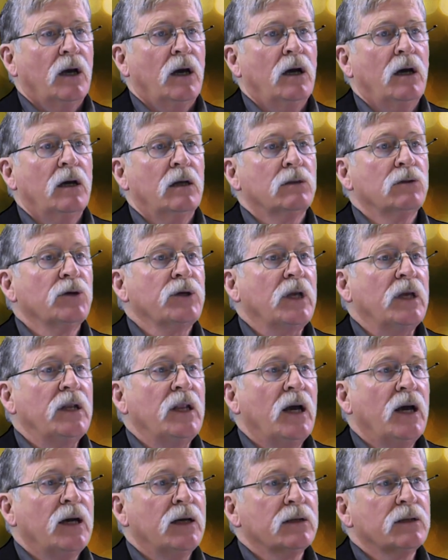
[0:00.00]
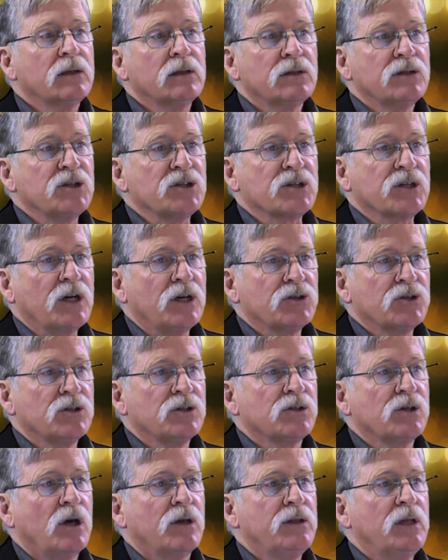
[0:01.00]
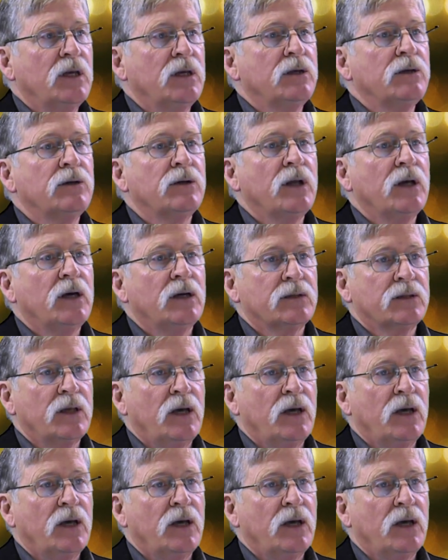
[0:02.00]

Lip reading: looking at discussions on the internet,